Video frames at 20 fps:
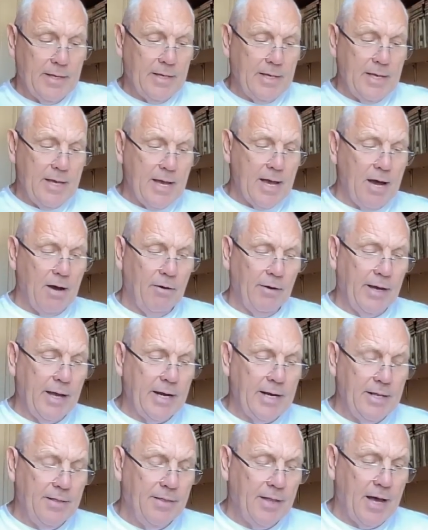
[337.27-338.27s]
Yeah, I'm
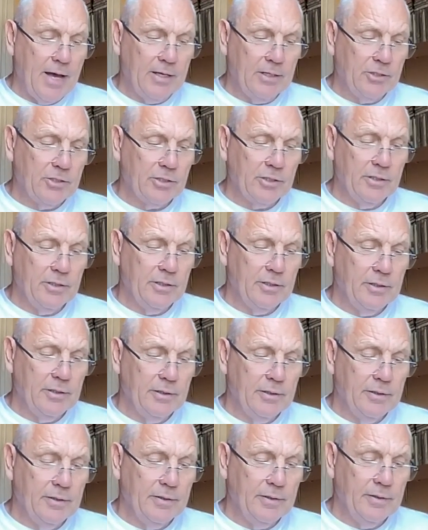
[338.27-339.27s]
getting that.
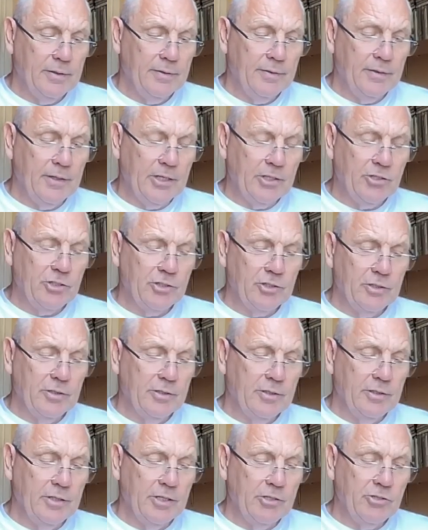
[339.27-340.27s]

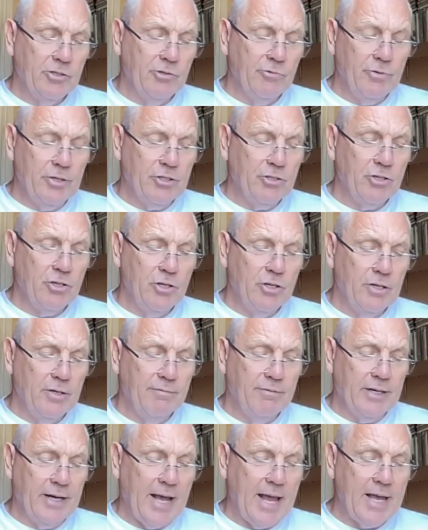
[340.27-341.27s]
There's the return
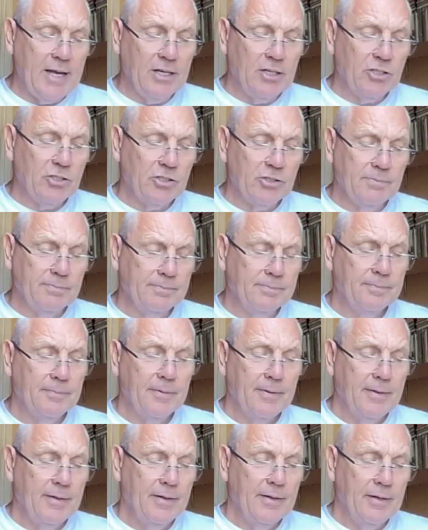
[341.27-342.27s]
of an ex.
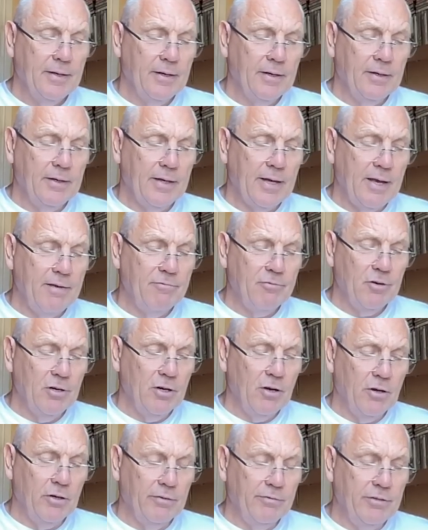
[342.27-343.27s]
Okay, for a
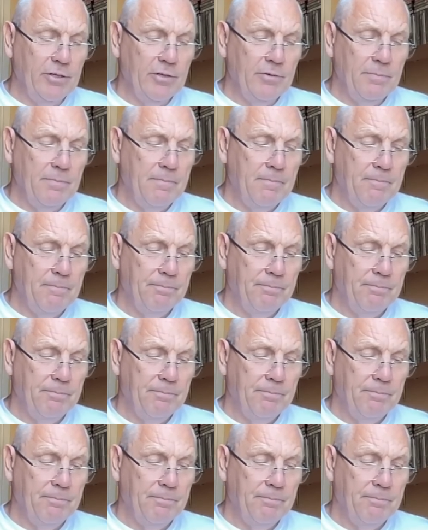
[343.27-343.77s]
lot of you.